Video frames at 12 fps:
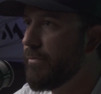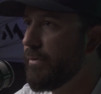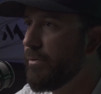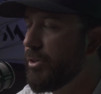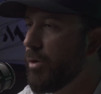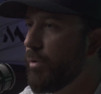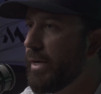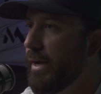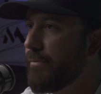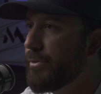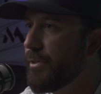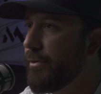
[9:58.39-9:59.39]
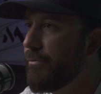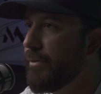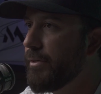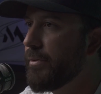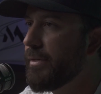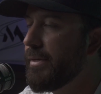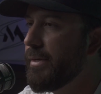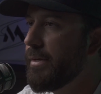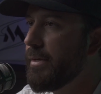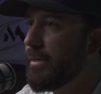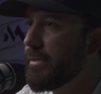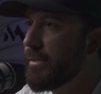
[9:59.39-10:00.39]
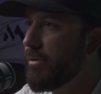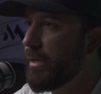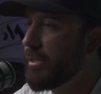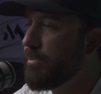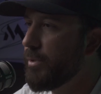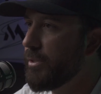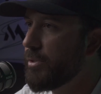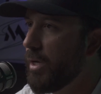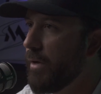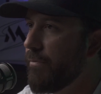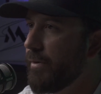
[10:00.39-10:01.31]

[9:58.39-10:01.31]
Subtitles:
Even though we have turf field, it still gets pretty tough.